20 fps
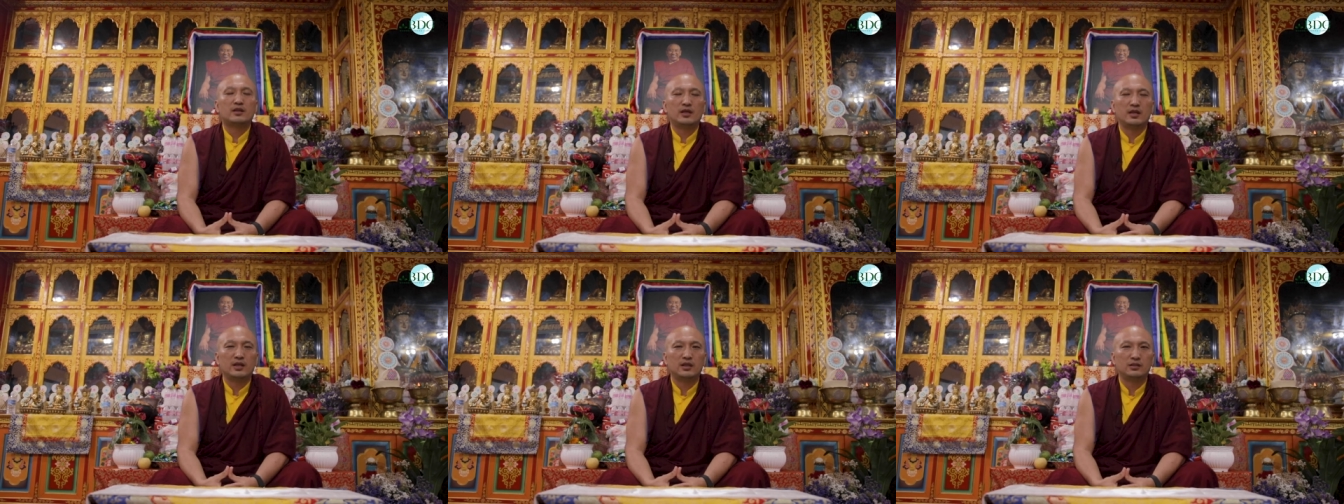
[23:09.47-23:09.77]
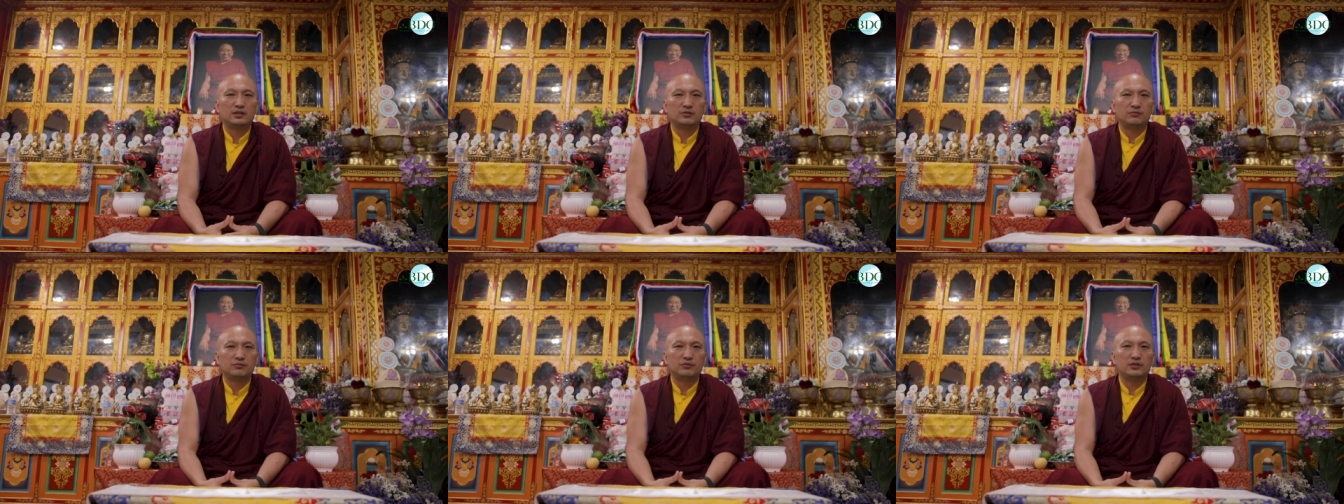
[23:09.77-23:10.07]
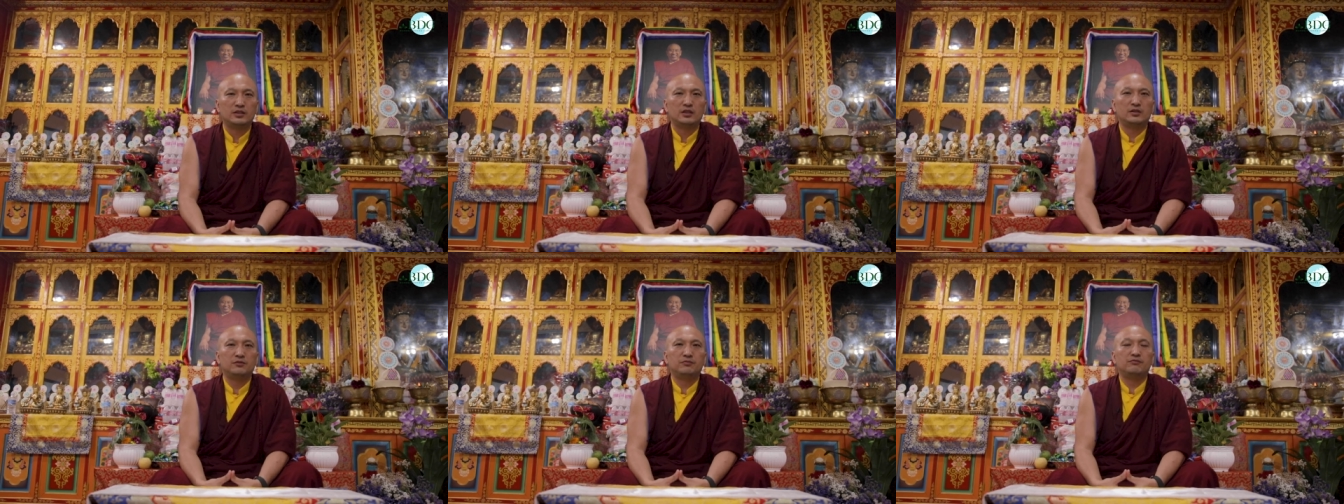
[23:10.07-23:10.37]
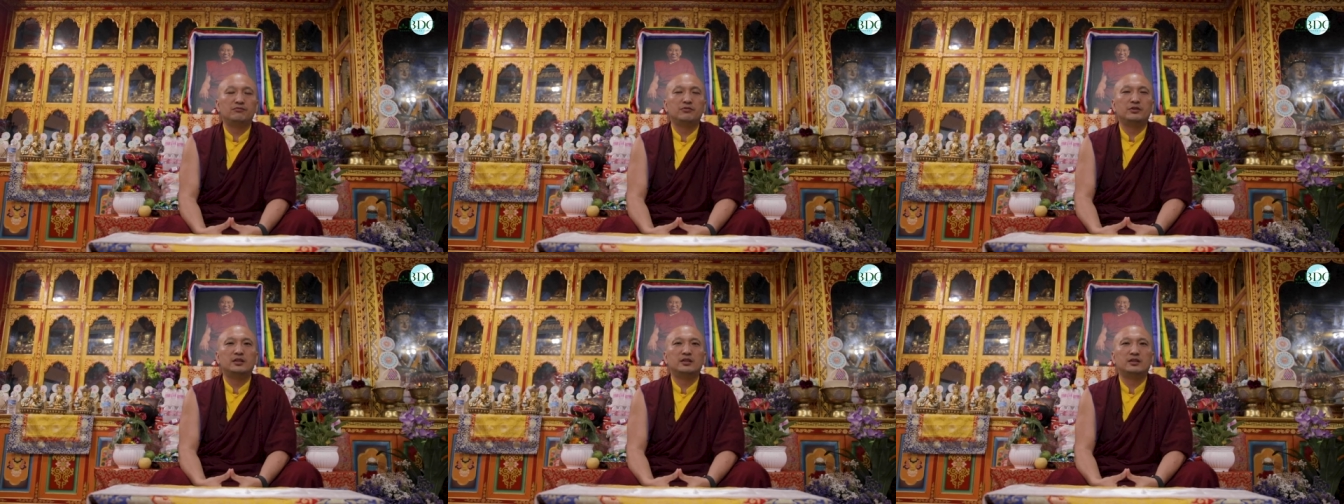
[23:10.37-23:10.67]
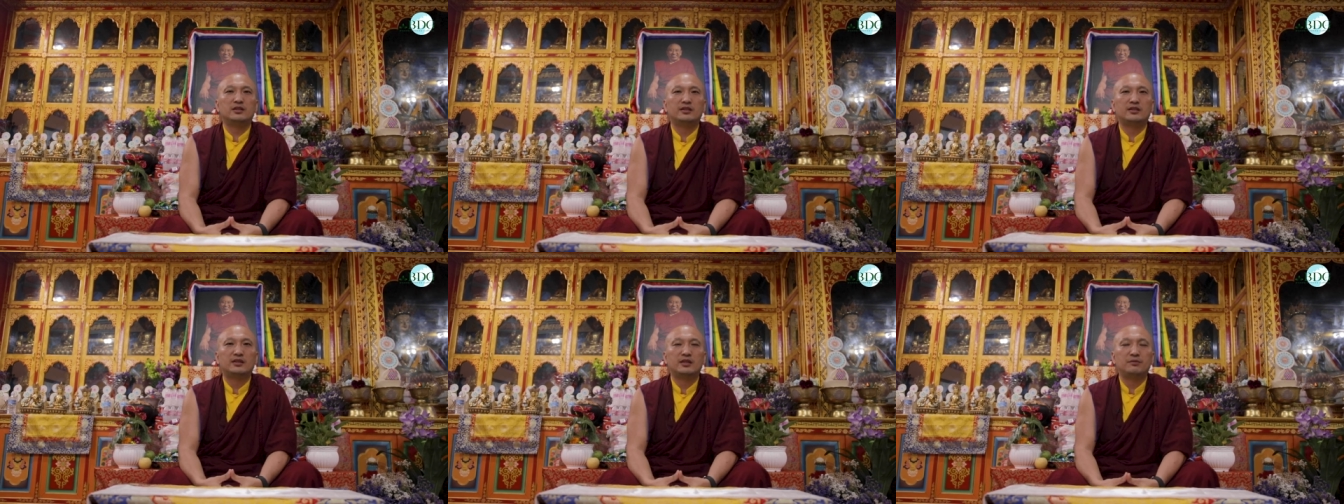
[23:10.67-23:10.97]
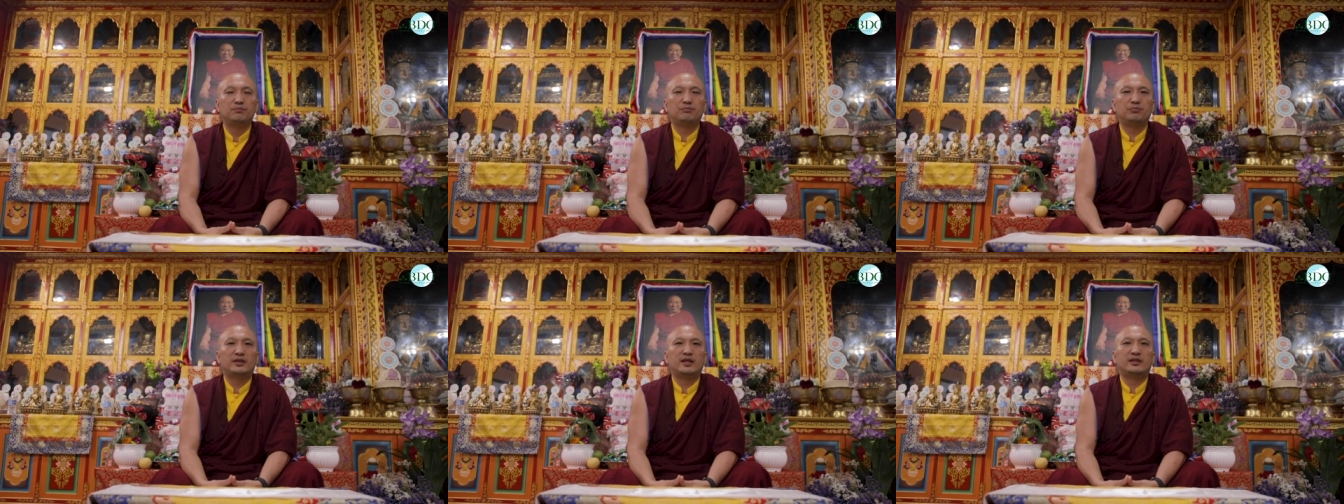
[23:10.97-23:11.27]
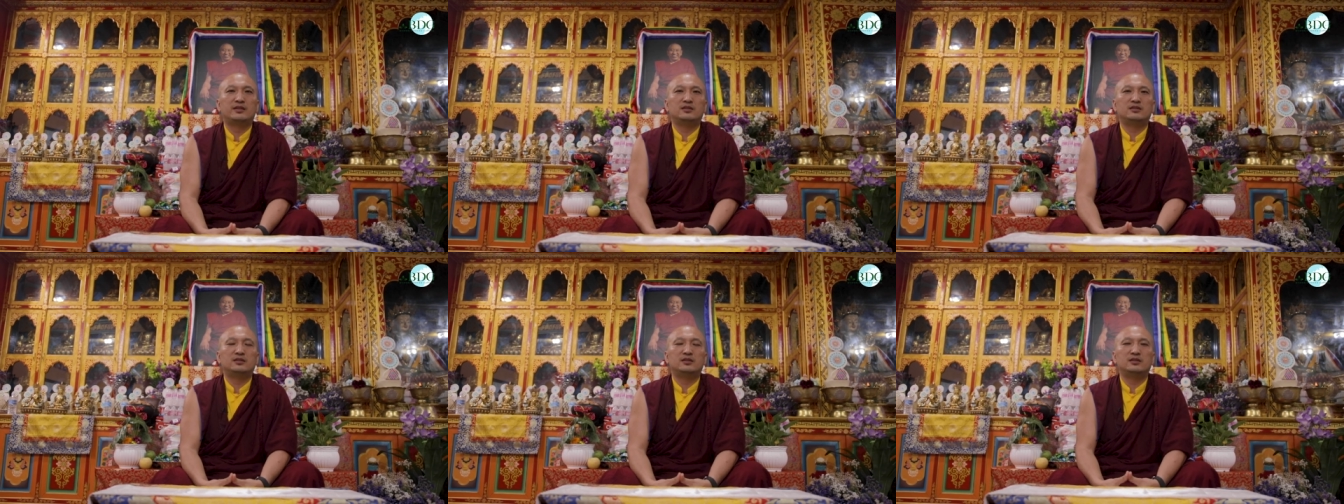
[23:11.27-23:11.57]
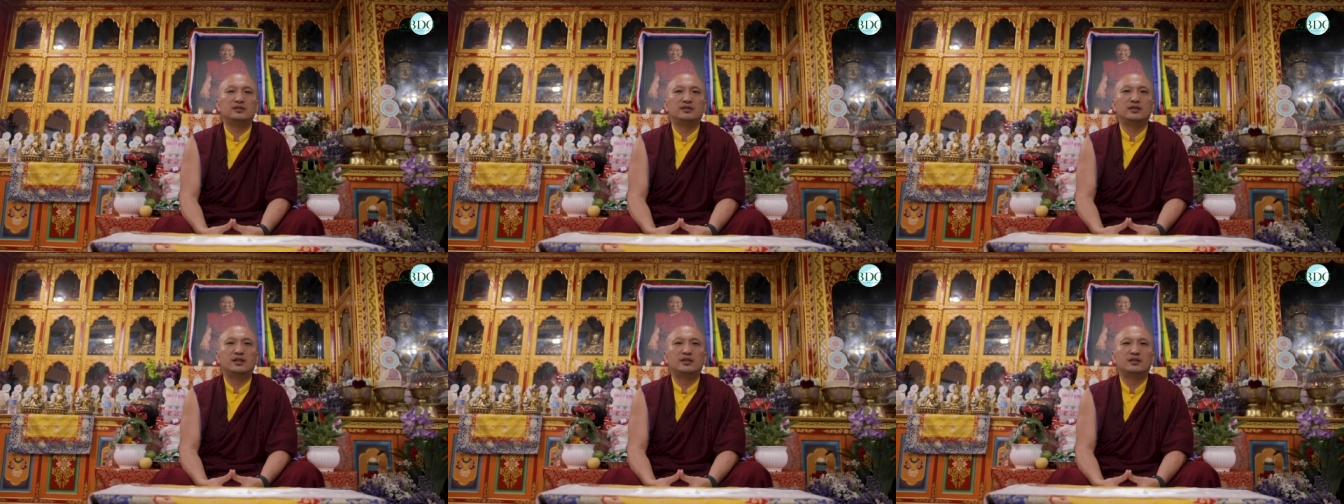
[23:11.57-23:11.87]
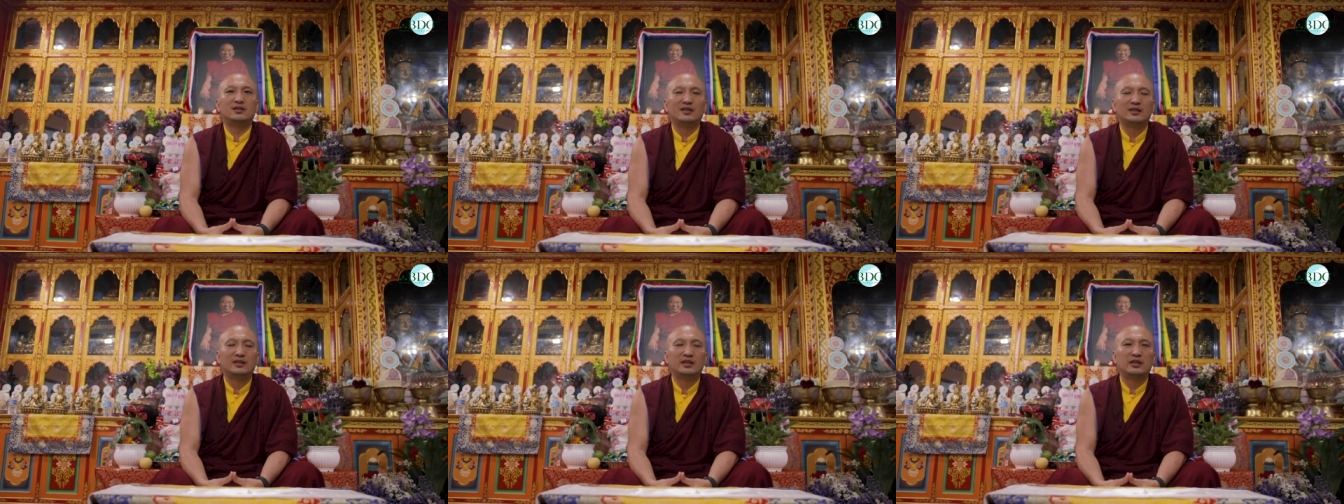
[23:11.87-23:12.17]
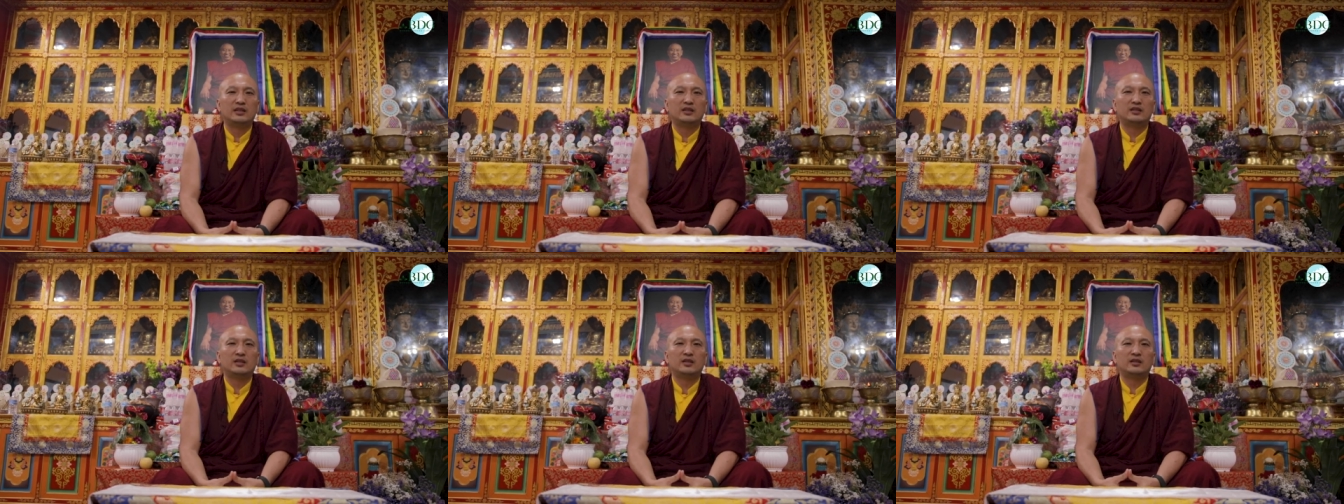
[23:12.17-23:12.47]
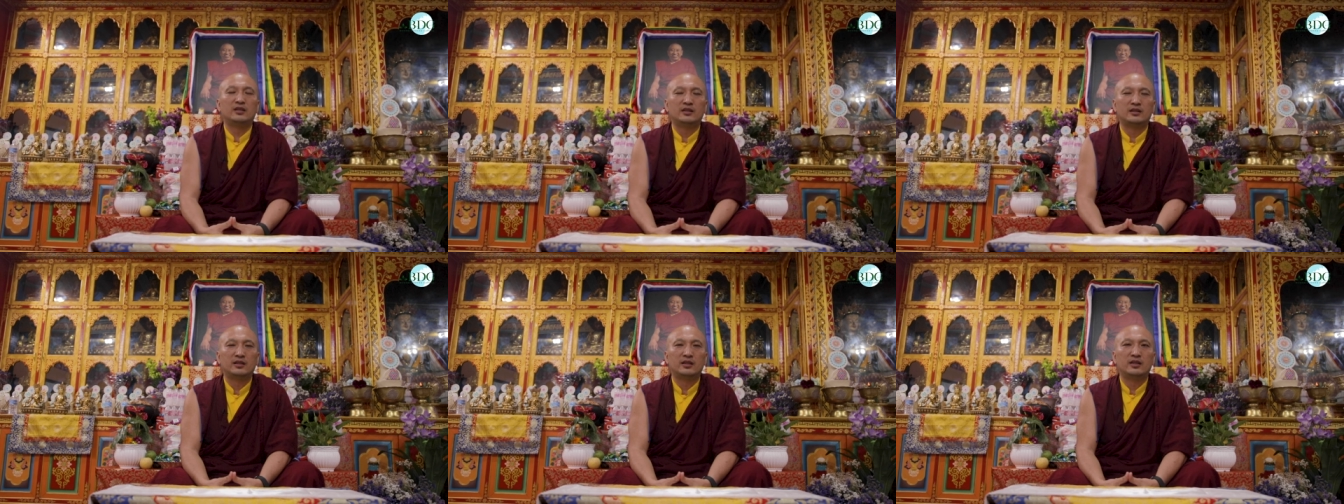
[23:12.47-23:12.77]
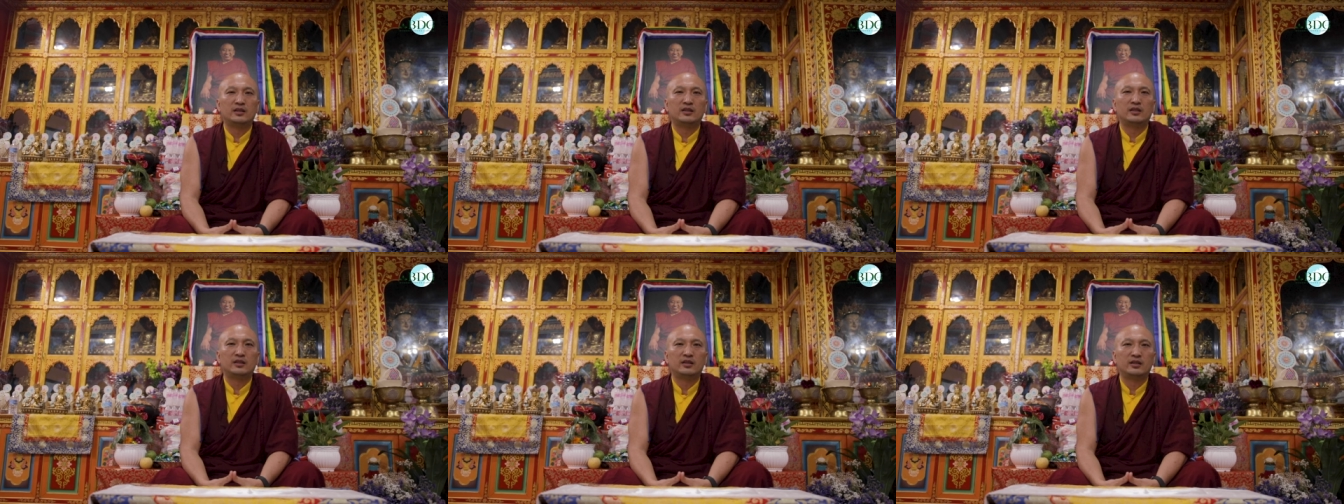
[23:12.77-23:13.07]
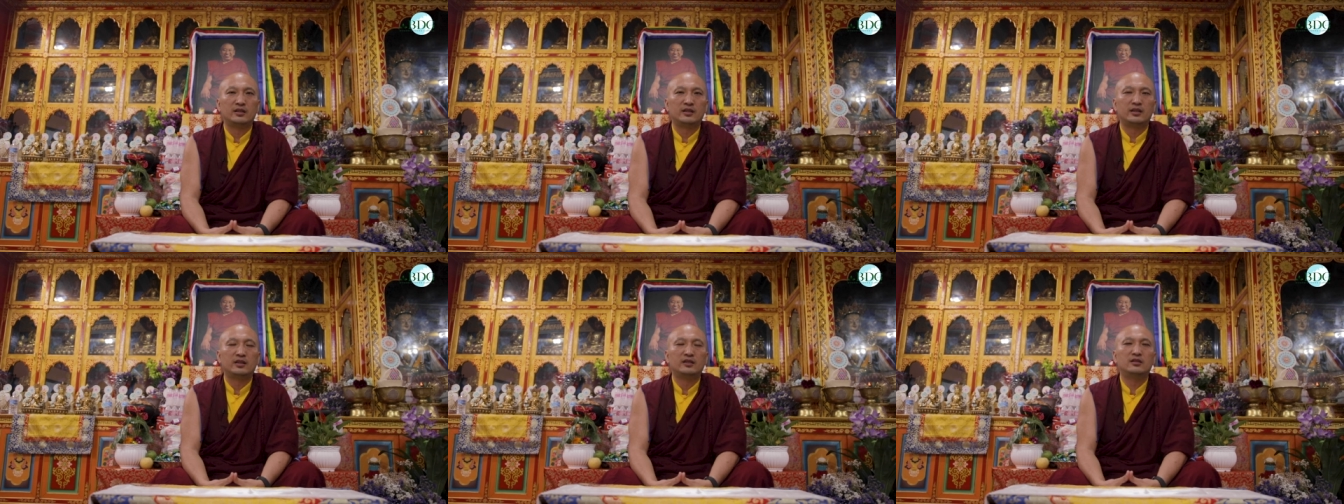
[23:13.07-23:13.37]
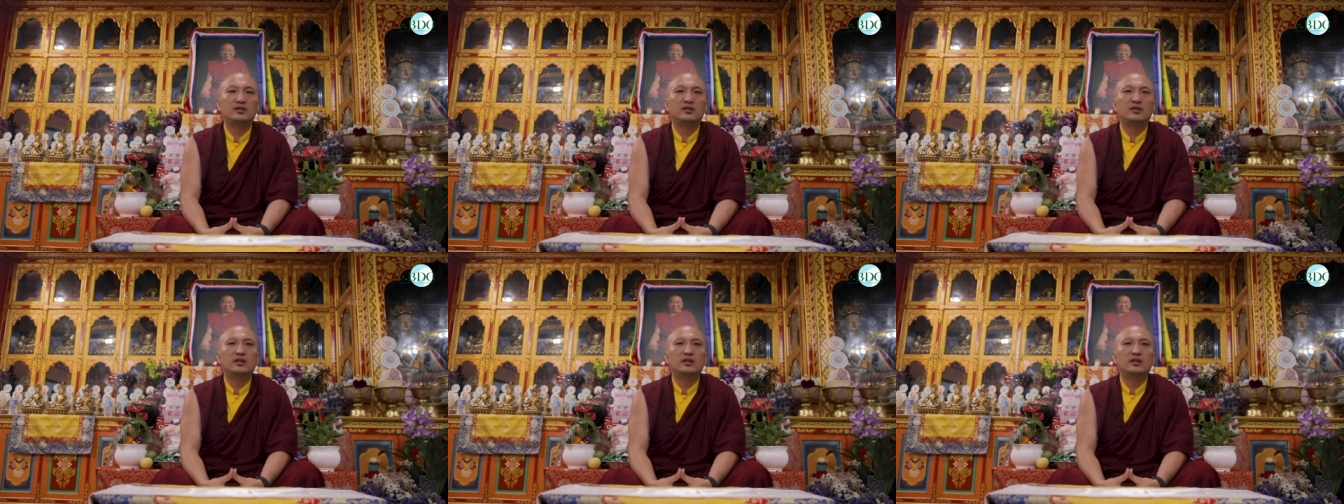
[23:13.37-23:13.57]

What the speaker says: and if we keep practicing that again and again and again,